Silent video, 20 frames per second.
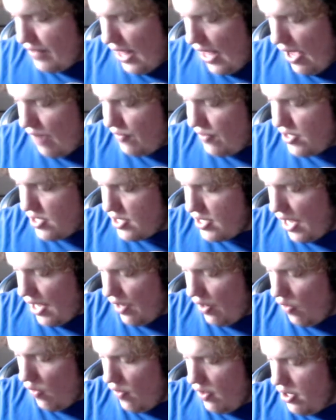that for
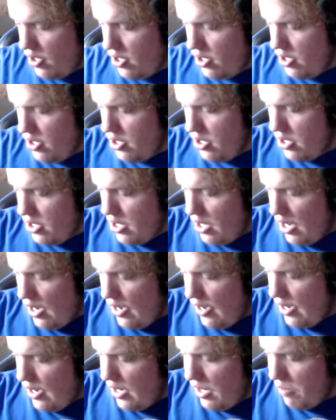sale.
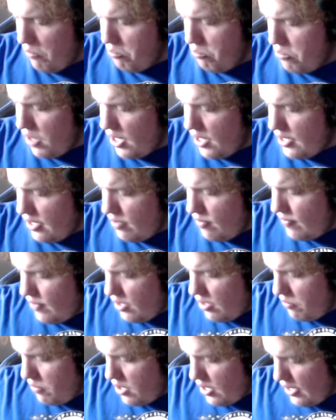But I didn't
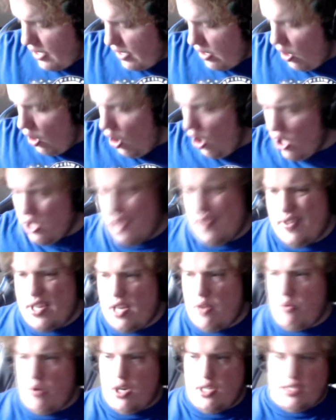really want to get all of it
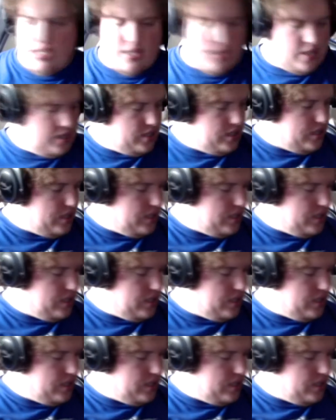at once,